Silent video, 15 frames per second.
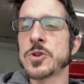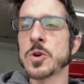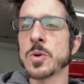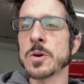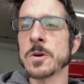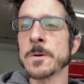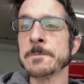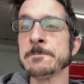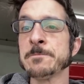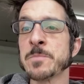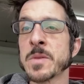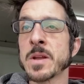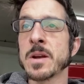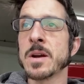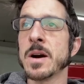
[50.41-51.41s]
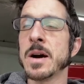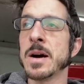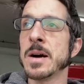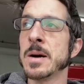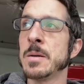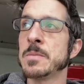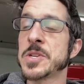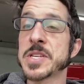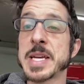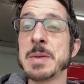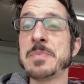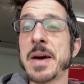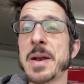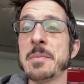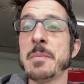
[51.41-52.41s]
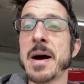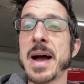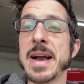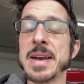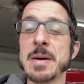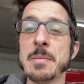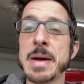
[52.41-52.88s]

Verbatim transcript: tour, um, just keep that in mind.